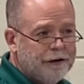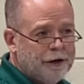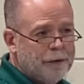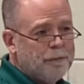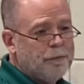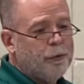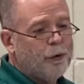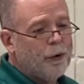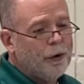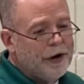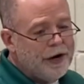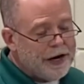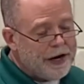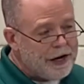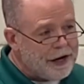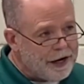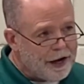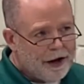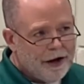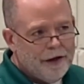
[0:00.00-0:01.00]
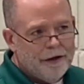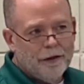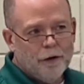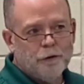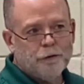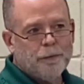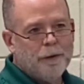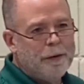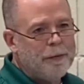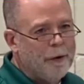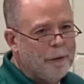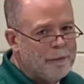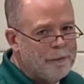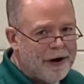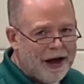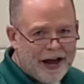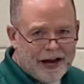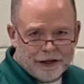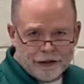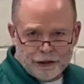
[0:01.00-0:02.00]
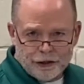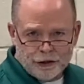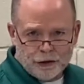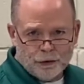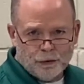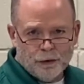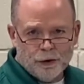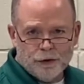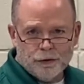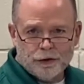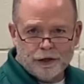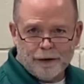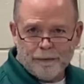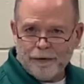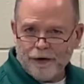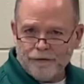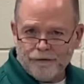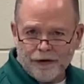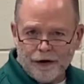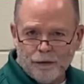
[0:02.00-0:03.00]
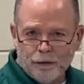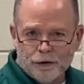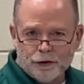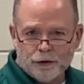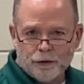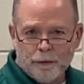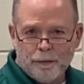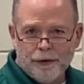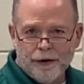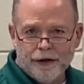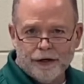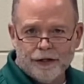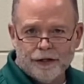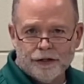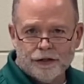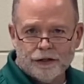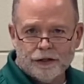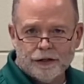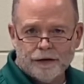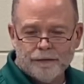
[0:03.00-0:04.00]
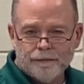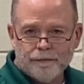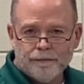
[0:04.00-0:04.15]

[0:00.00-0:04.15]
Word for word: to bring those people back to Jerusalem if there was repentance.